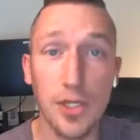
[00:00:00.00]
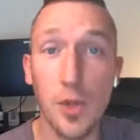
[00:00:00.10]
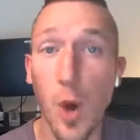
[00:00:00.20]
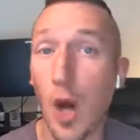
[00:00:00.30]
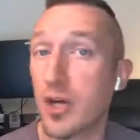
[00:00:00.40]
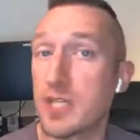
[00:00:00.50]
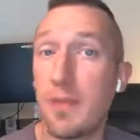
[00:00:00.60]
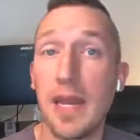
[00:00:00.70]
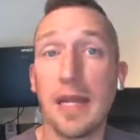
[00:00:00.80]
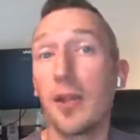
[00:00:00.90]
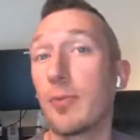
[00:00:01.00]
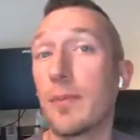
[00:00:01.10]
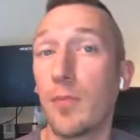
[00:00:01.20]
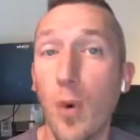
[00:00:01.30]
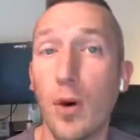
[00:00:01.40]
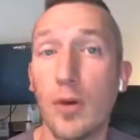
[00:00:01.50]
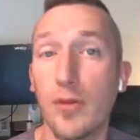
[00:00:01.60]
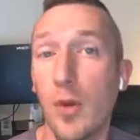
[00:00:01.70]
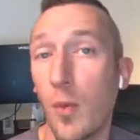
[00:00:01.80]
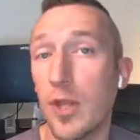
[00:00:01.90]
you are spending a little bit more
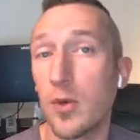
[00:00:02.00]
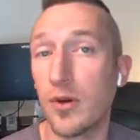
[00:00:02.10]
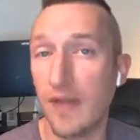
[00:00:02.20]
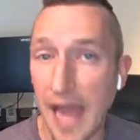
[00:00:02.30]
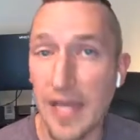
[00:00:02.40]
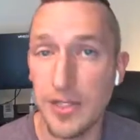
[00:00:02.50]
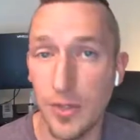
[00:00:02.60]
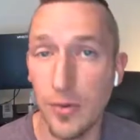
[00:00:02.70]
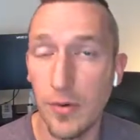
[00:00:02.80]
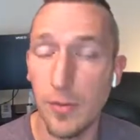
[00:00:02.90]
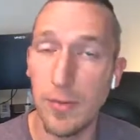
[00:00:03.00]
than what you would have had to,